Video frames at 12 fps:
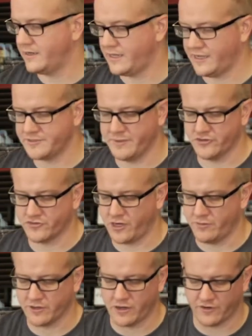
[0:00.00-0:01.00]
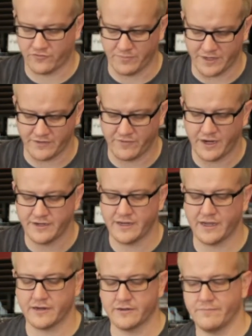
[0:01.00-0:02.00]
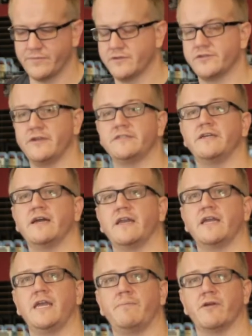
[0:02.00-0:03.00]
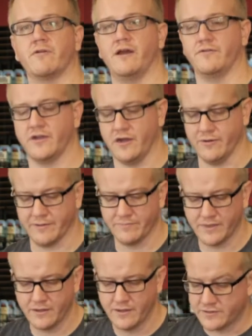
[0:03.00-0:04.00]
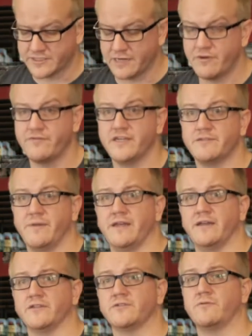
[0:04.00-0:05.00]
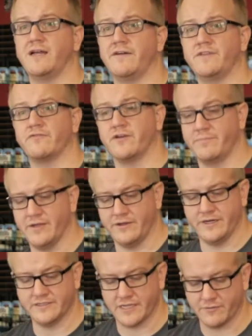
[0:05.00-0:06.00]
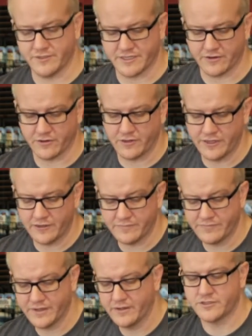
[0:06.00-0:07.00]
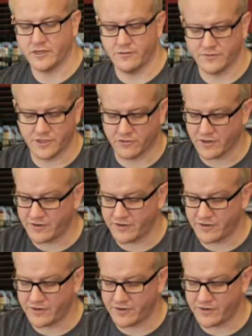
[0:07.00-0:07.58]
It allows me to draw 1 card from my Divine deck. So you can see, kind of keep your round going. Some of these minions will have different abilities, like we said earlier. So the